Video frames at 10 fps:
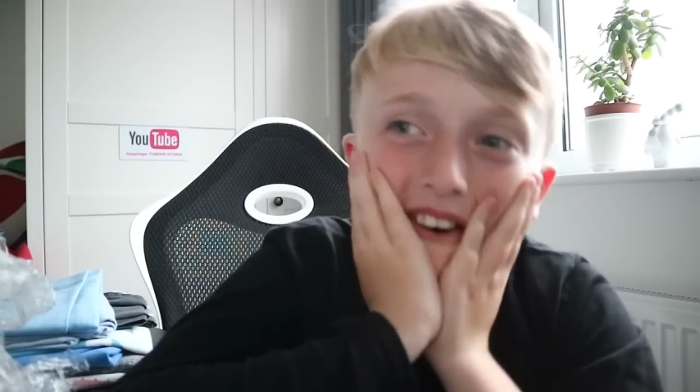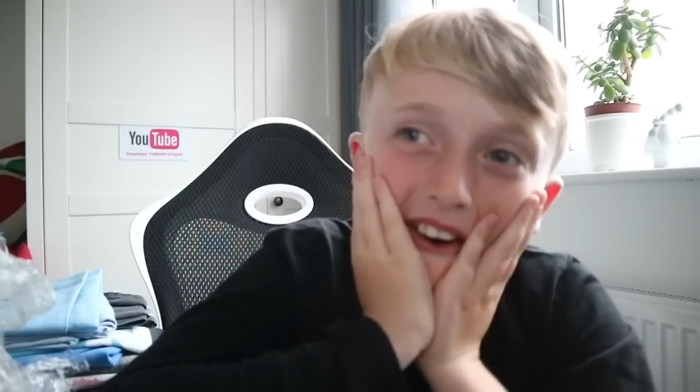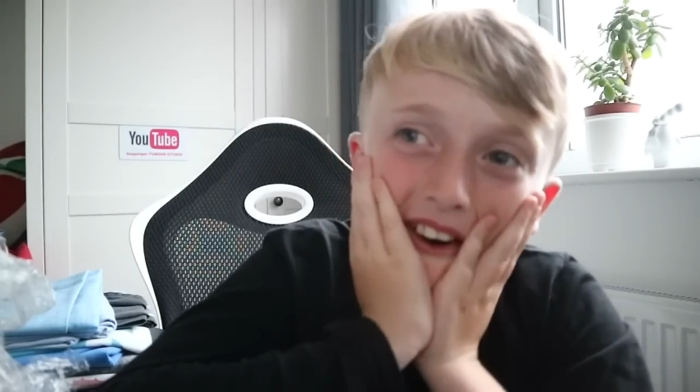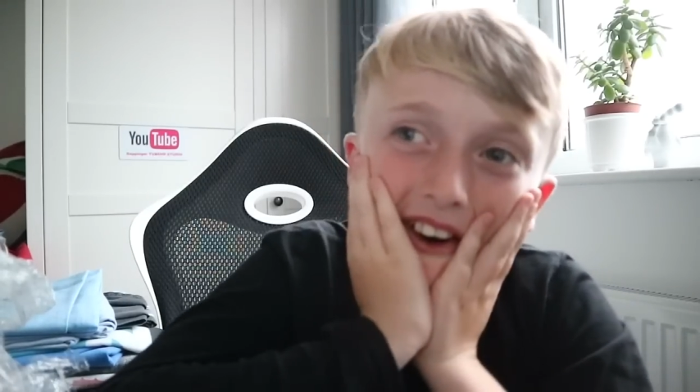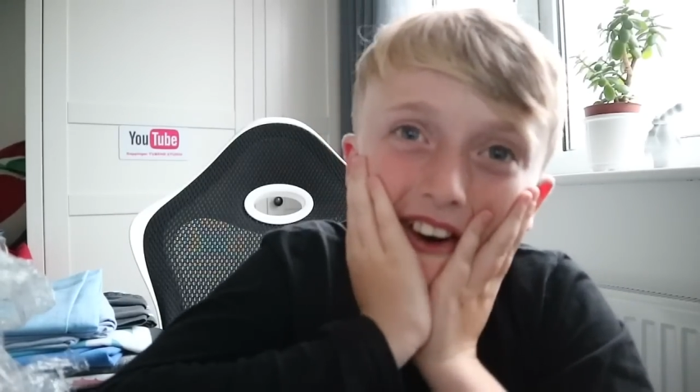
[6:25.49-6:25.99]

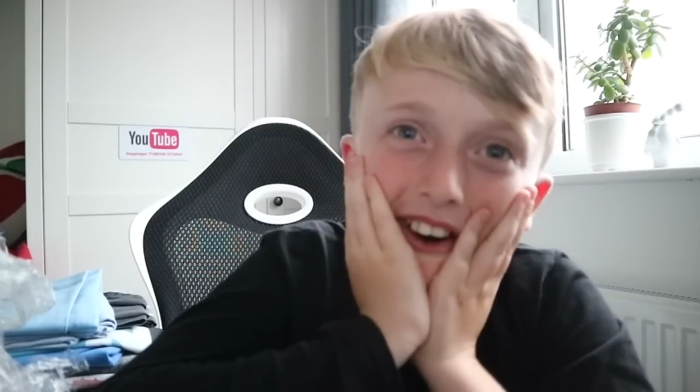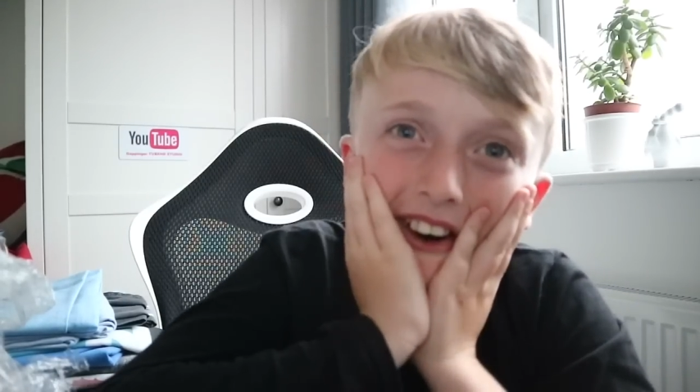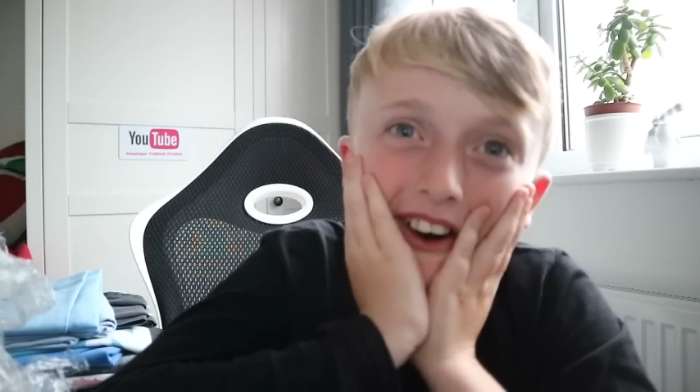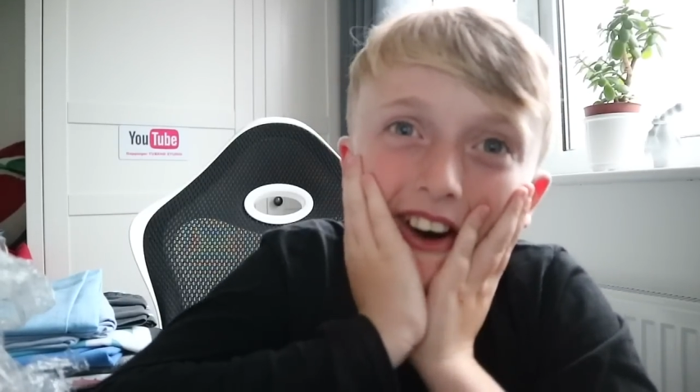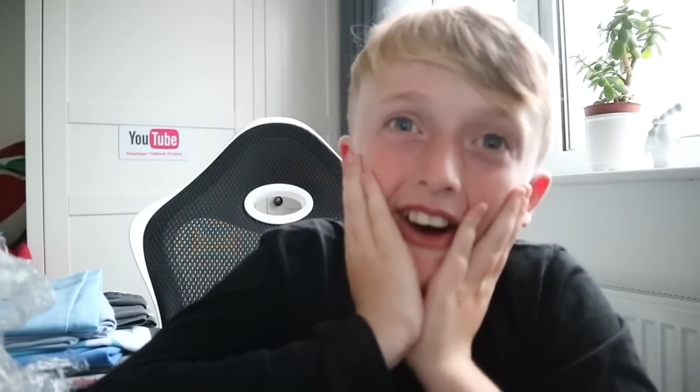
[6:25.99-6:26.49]

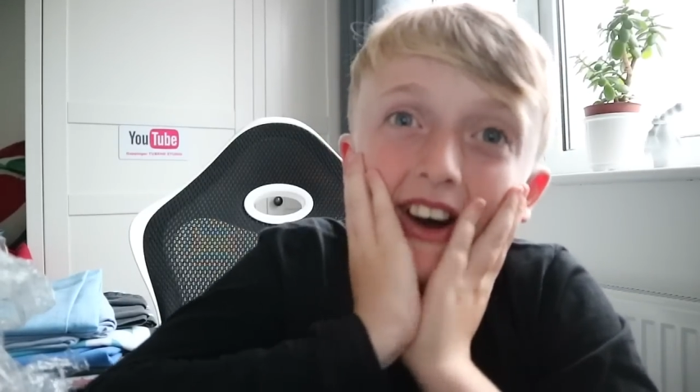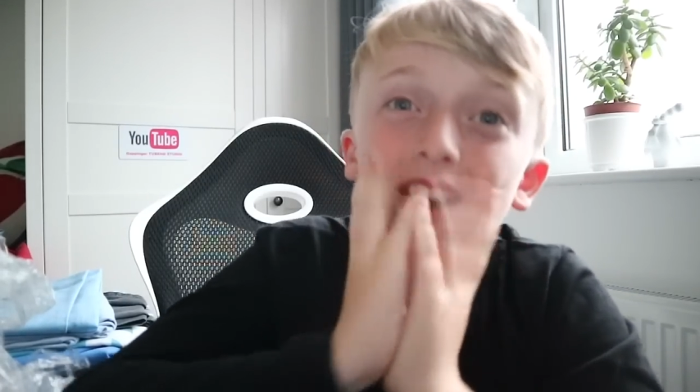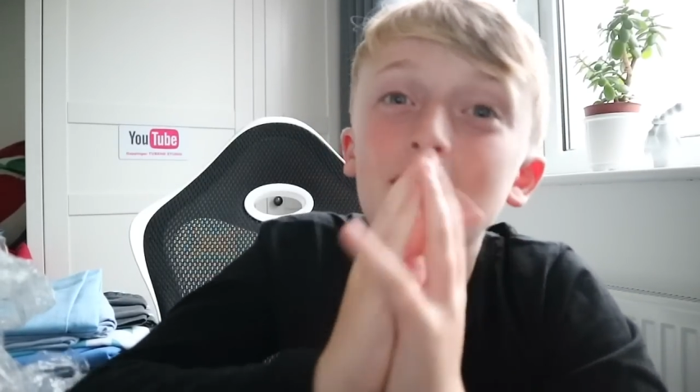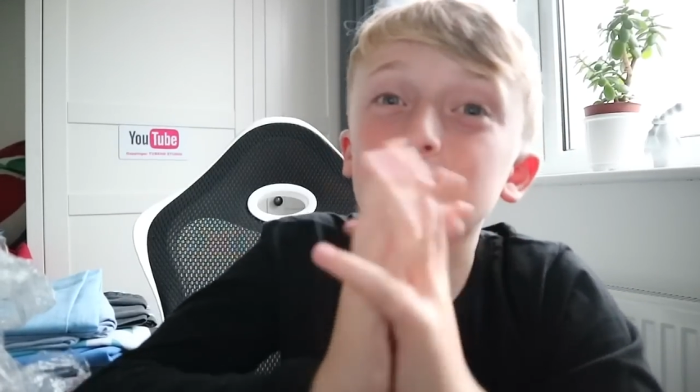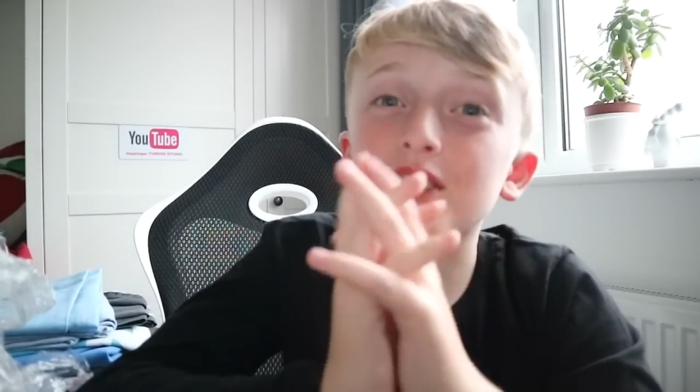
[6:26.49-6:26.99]
Oh,
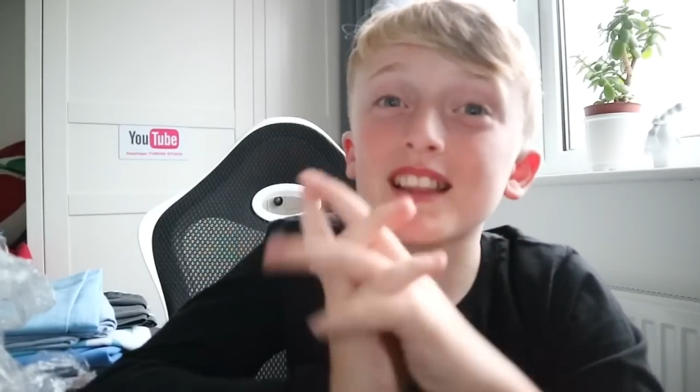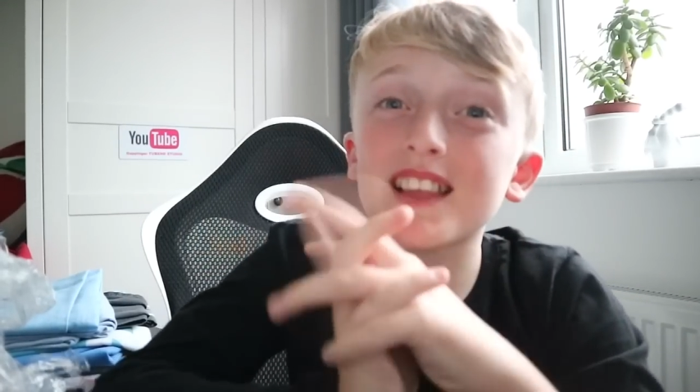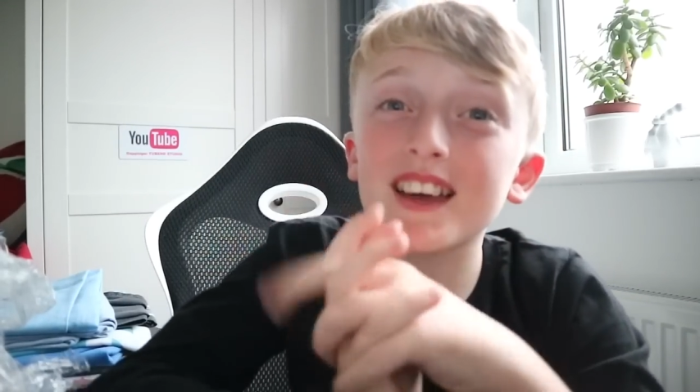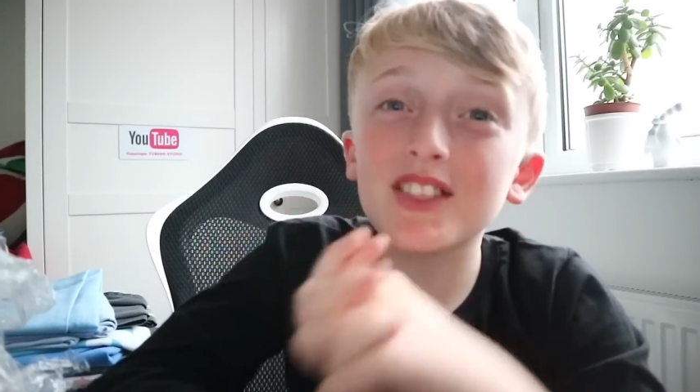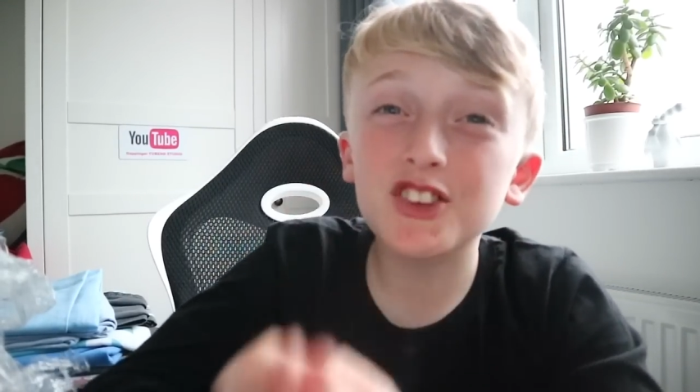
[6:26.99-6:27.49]
I've seen,
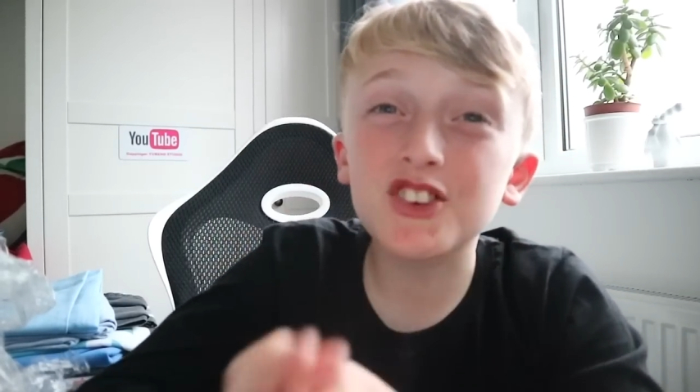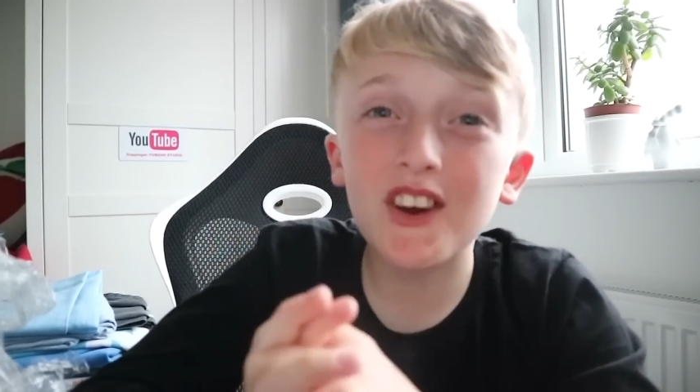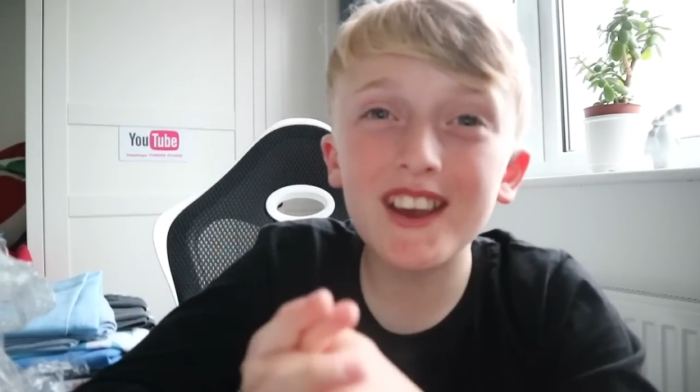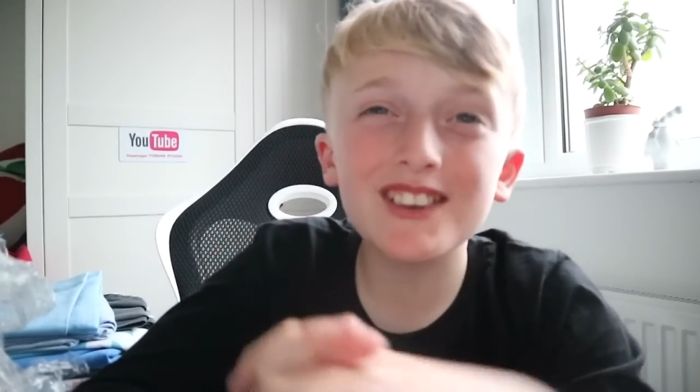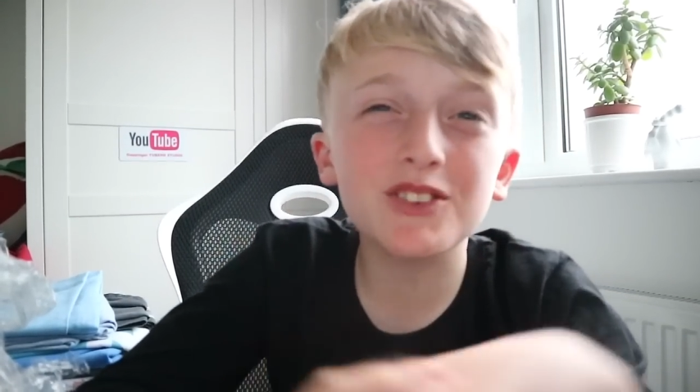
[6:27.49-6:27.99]
like, in the
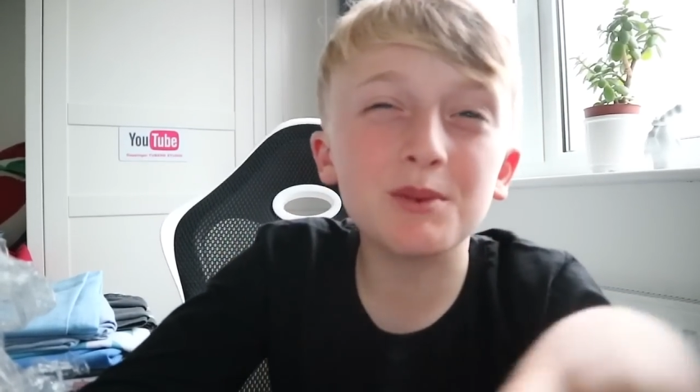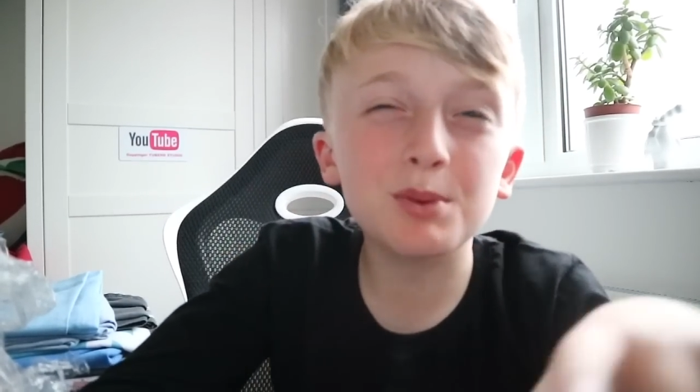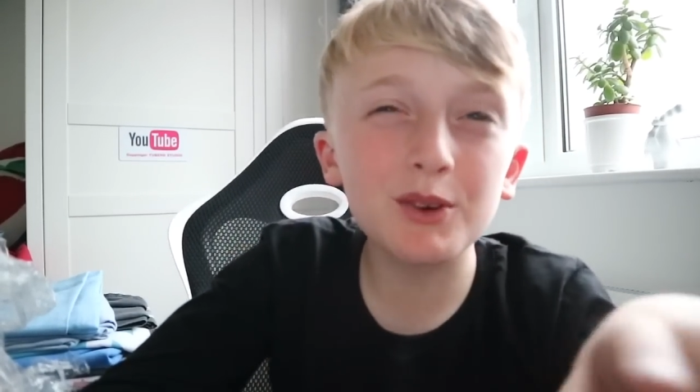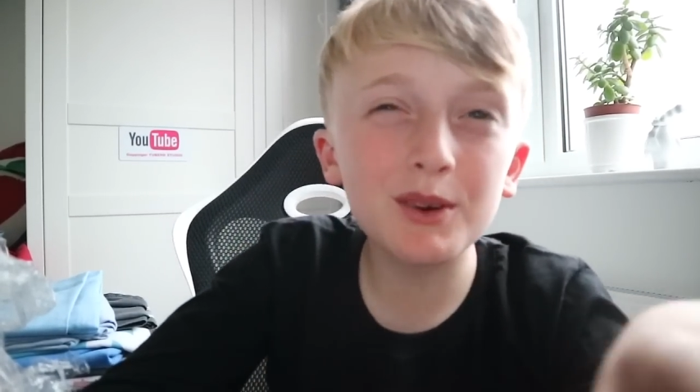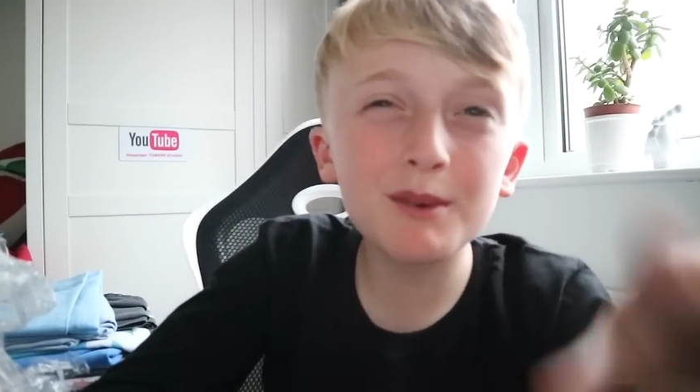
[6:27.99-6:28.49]
trailer, the
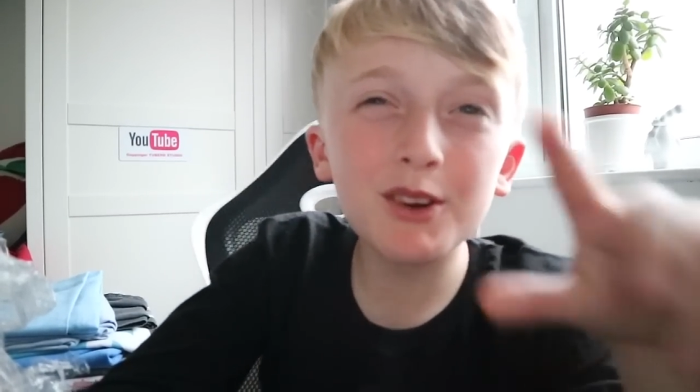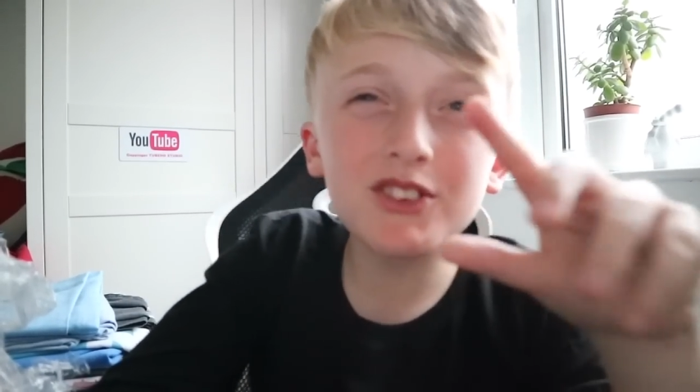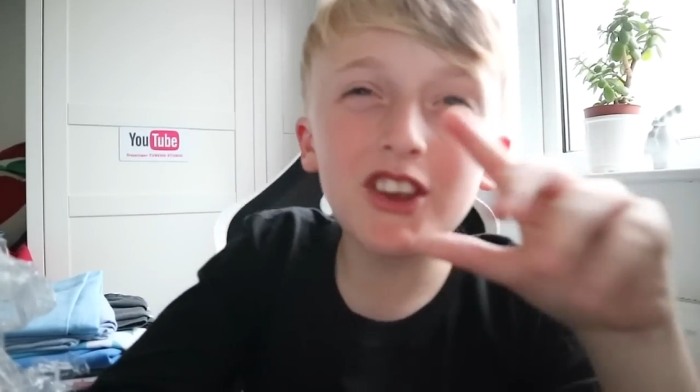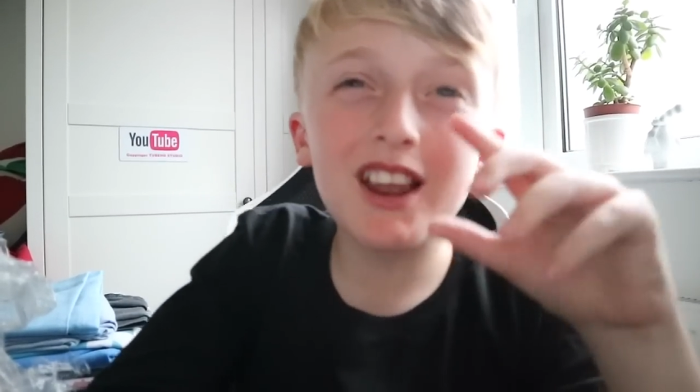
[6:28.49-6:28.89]
poo emoji,